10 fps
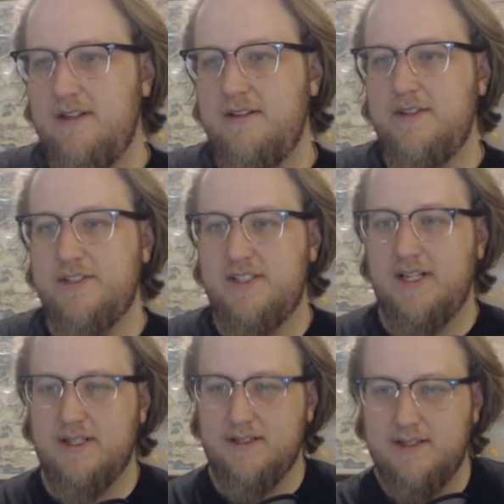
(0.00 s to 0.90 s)

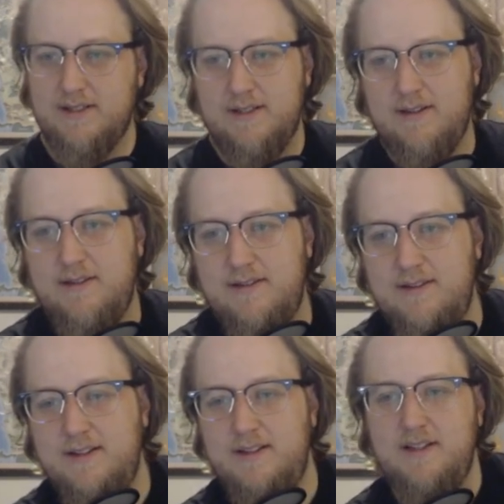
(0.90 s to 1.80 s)
vegetarian,
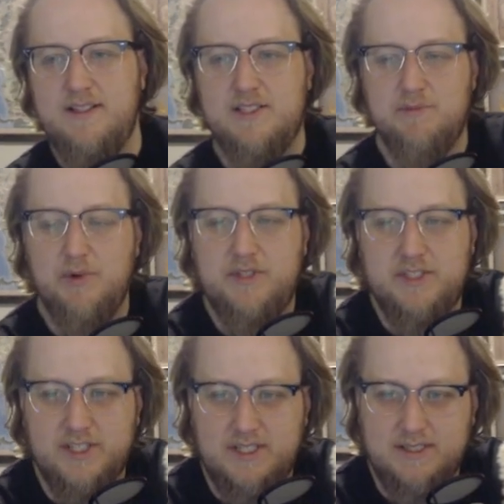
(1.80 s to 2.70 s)
smoked
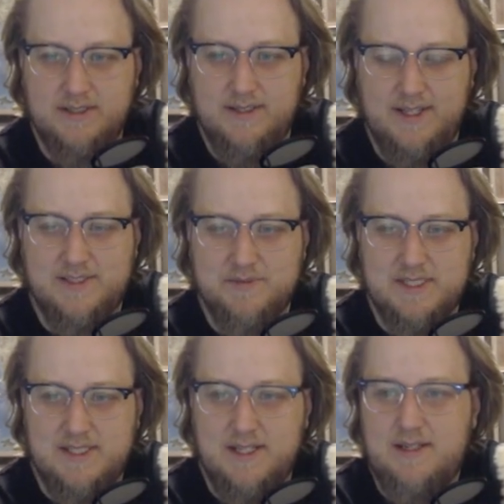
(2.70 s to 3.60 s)
chicken. That's a
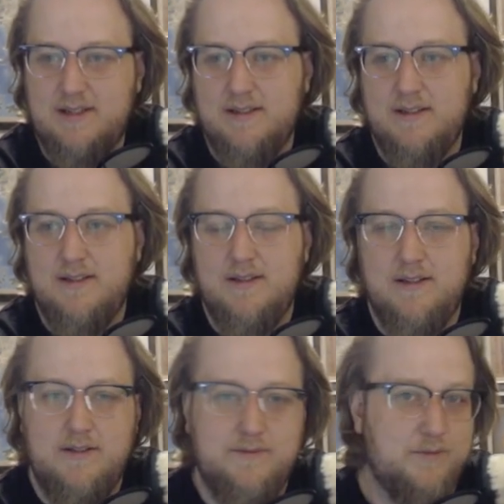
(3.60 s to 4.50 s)
mistake.
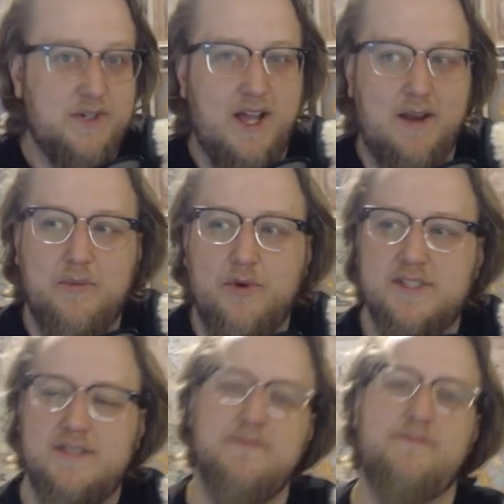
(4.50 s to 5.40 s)
We got them, boys.